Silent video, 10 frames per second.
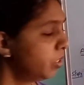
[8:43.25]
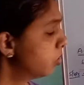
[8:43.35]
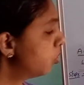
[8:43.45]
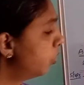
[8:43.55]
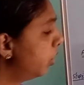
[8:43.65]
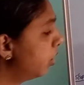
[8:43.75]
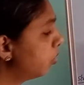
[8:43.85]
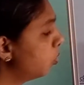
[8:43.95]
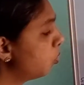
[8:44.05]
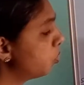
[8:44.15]
So here
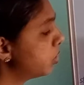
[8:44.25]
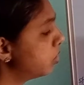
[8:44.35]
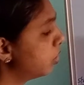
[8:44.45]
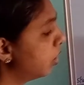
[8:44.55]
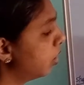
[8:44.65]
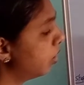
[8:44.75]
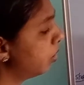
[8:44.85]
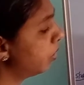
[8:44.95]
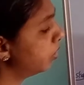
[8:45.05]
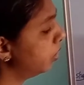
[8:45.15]
glucose
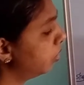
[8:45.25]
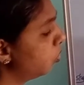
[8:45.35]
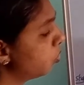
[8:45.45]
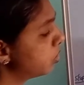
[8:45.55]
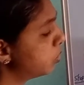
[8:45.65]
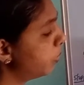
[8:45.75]
is